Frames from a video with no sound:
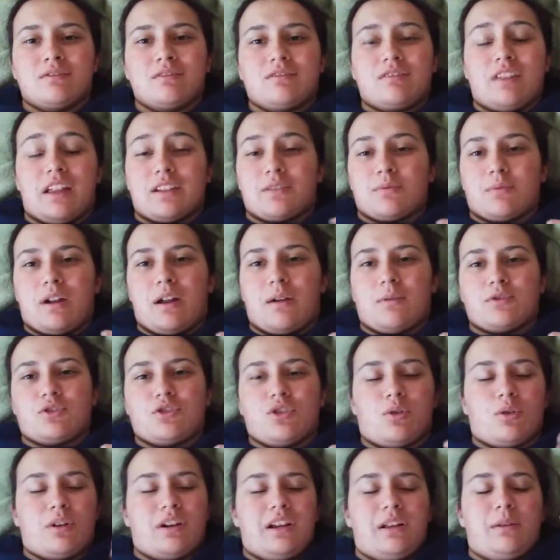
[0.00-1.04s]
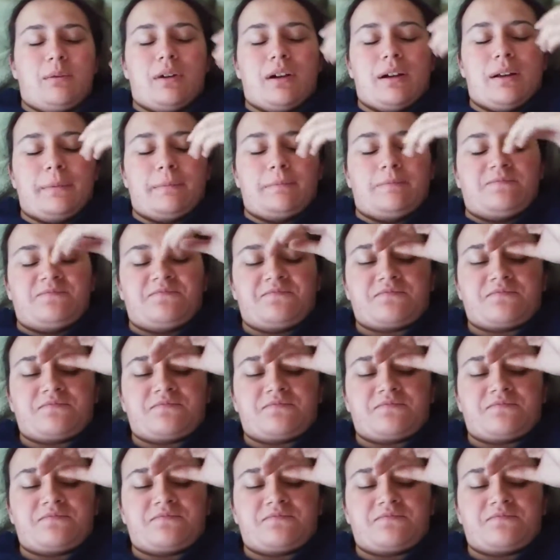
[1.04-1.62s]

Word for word: That's what I was told anyway.